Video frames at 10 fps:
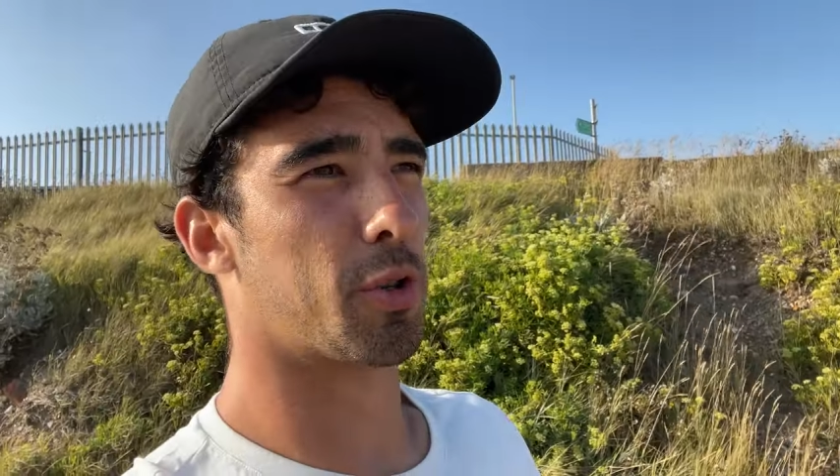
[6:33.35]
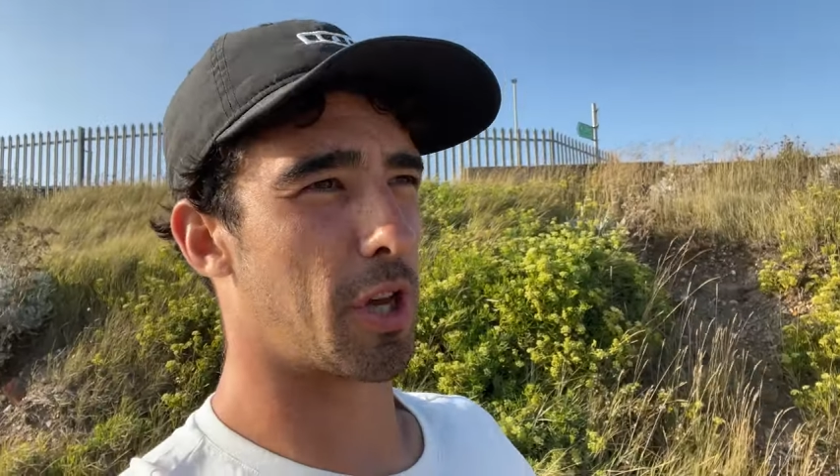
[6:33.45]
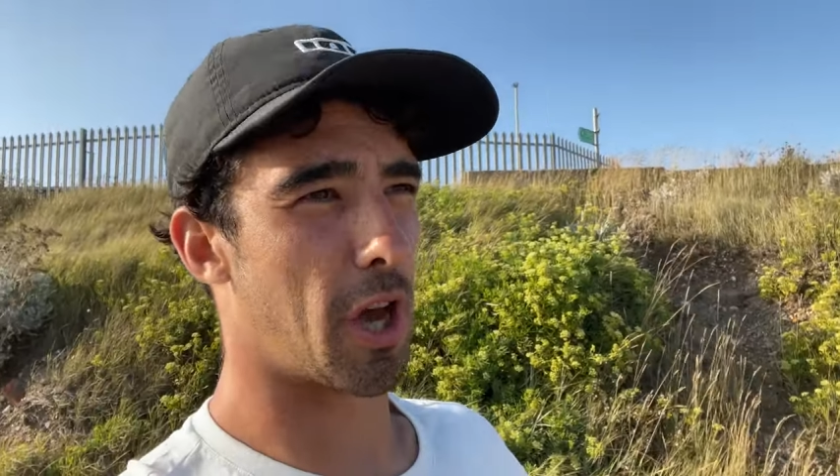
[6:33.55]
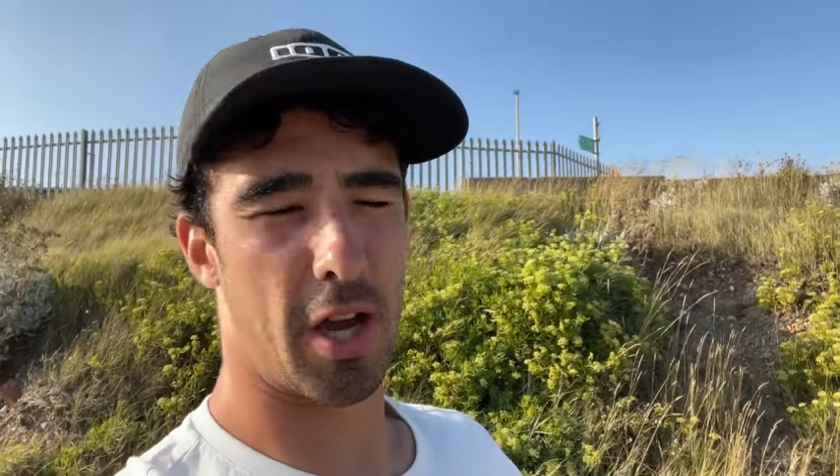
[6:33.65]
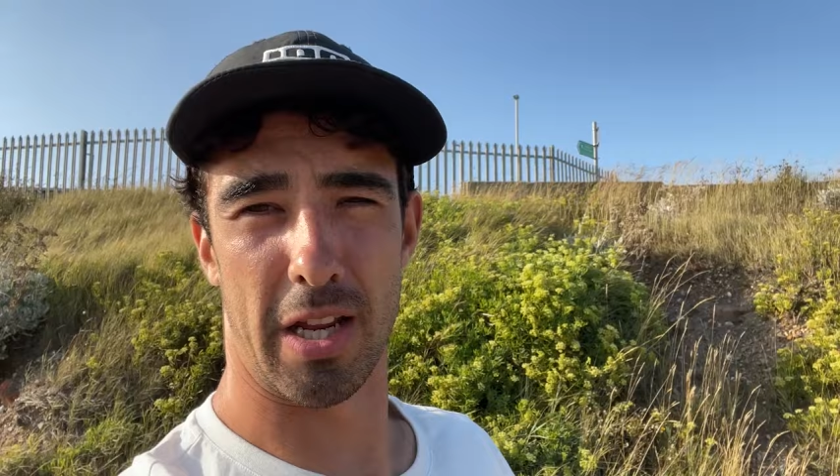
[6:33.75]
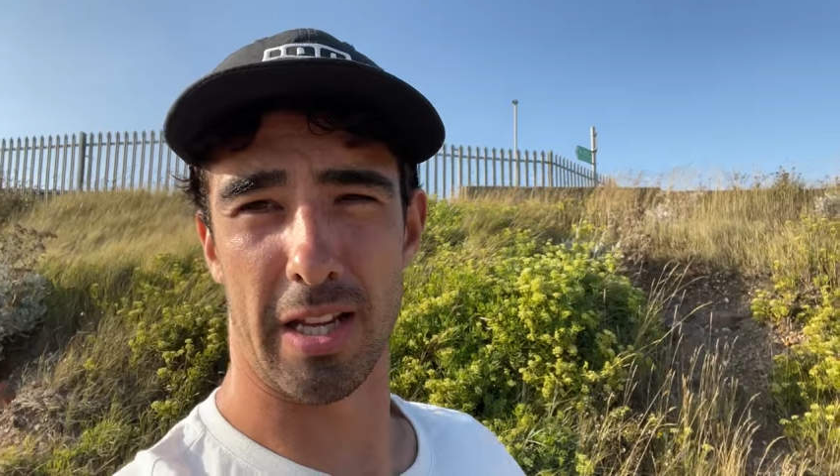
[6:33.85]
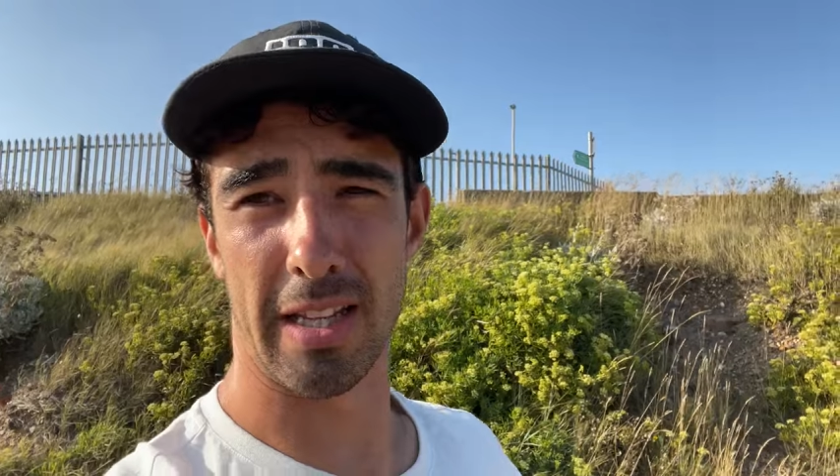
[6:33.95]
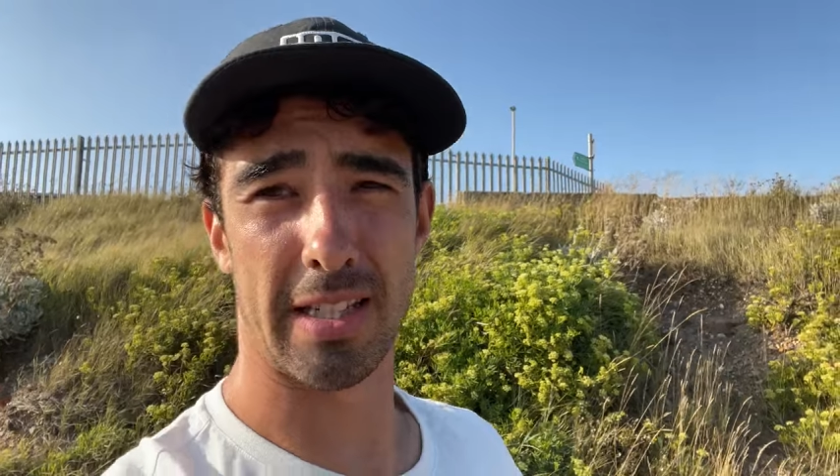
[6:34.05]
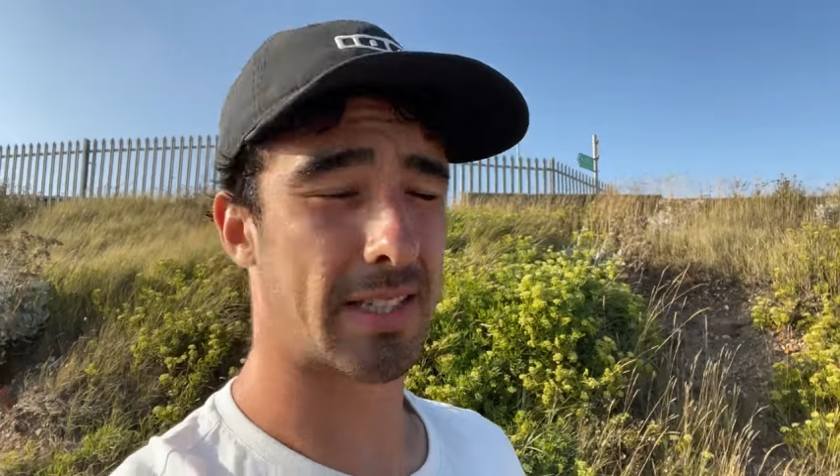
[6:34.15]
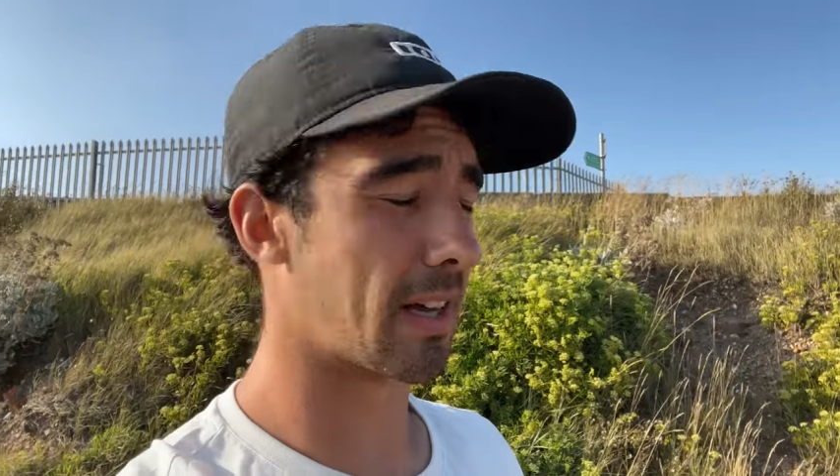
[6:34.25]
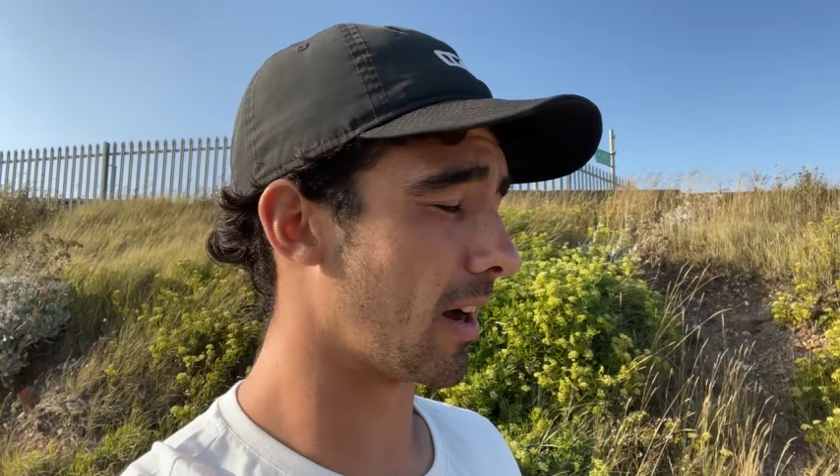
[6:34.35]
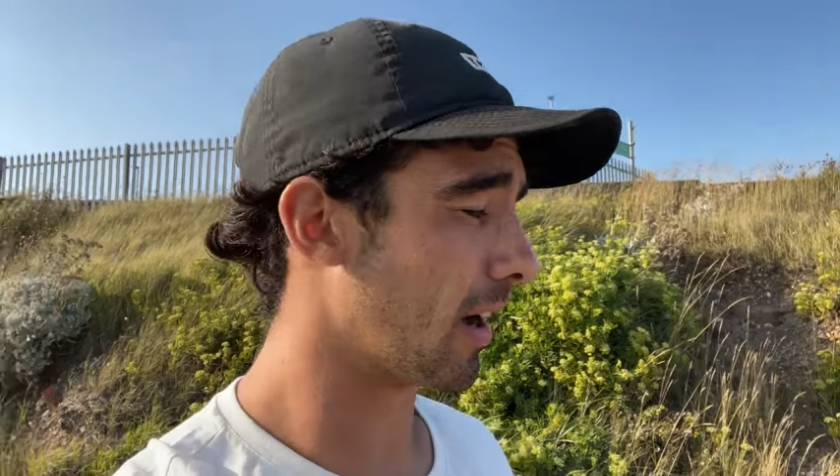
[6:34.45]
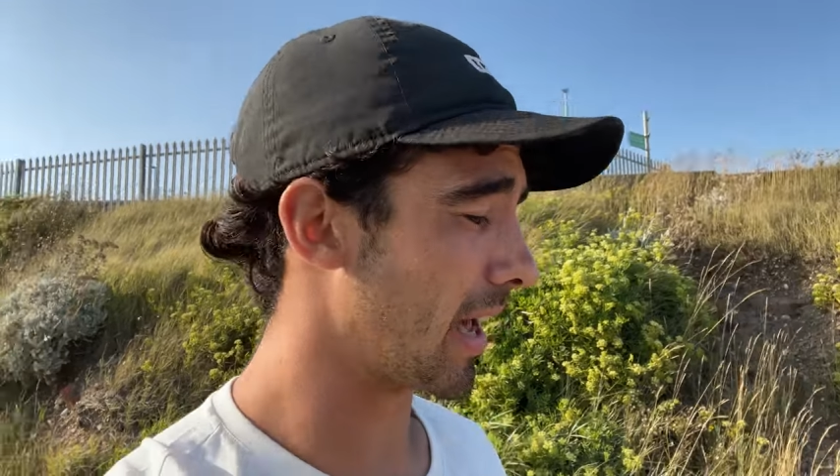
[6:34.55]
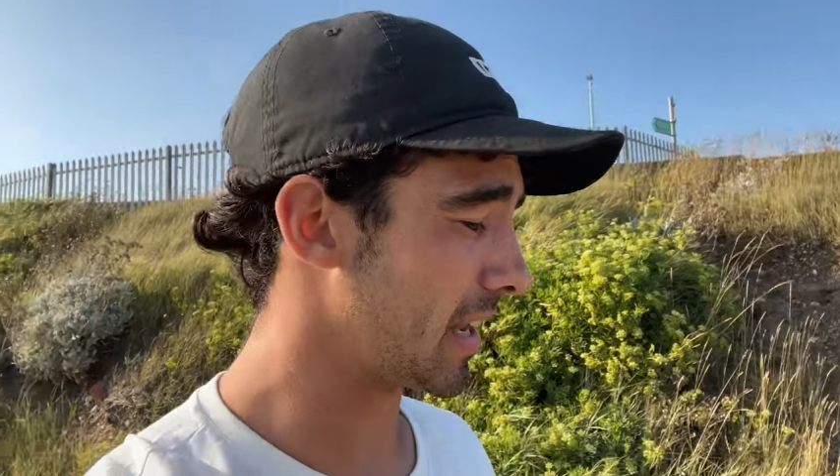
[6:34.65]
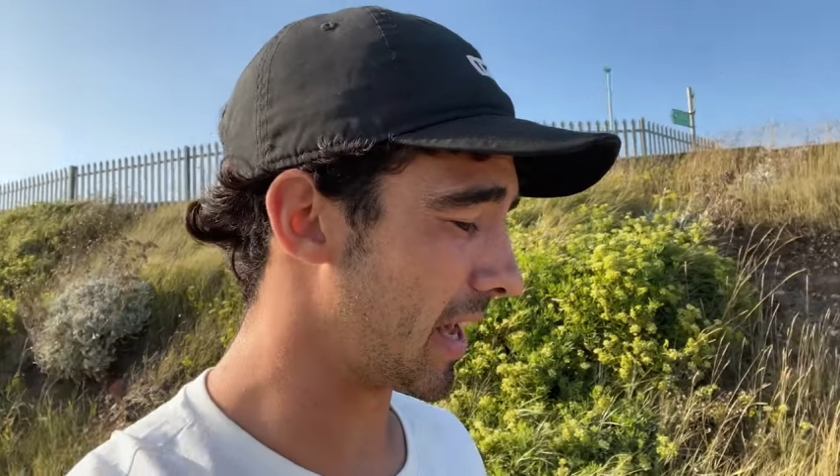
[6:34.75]
turn in at the
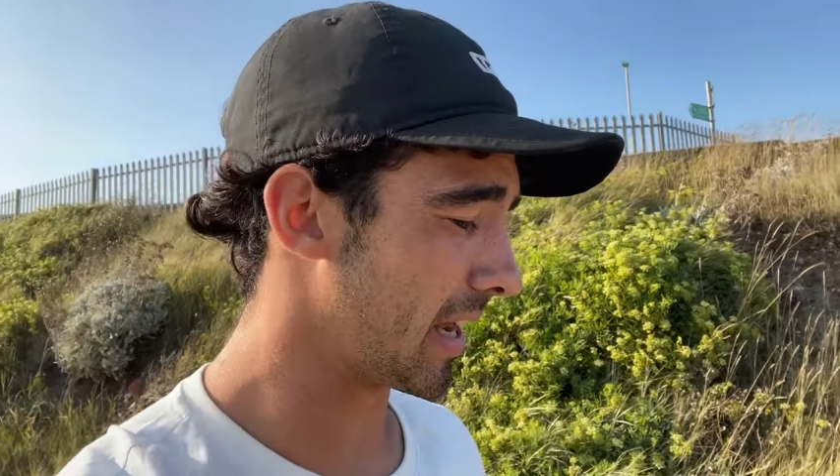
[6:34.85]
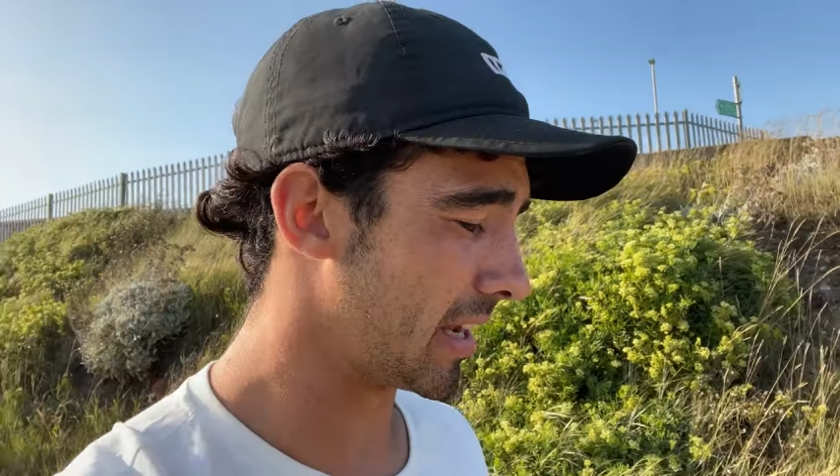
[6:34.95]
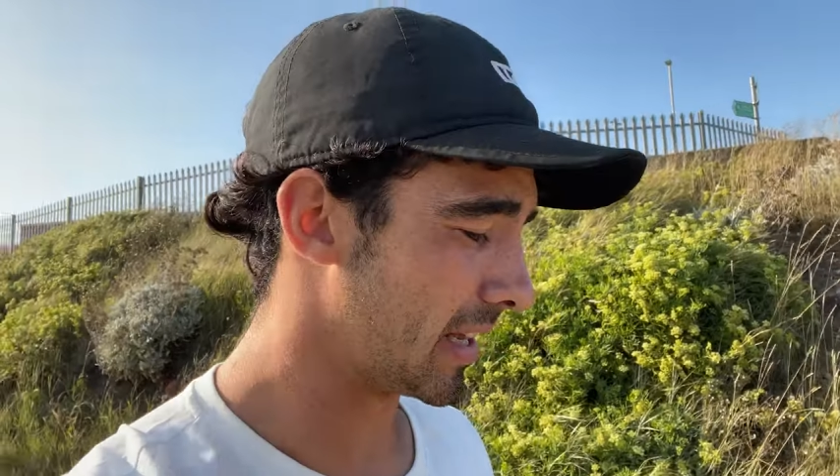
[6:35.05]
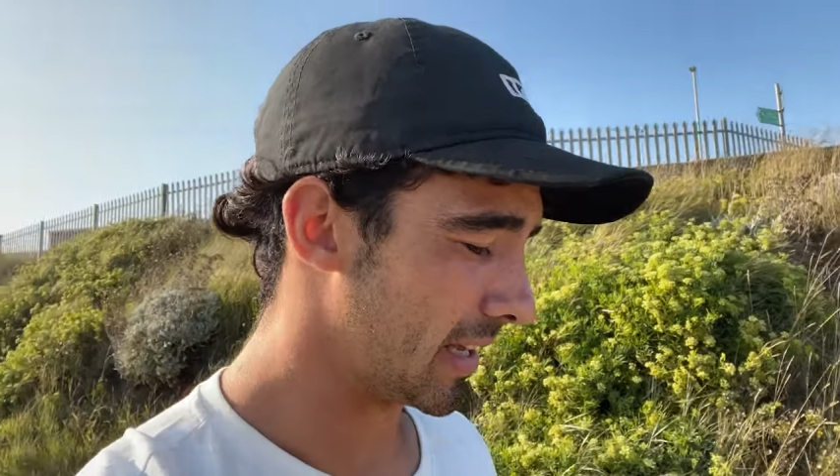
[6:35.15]
start, and then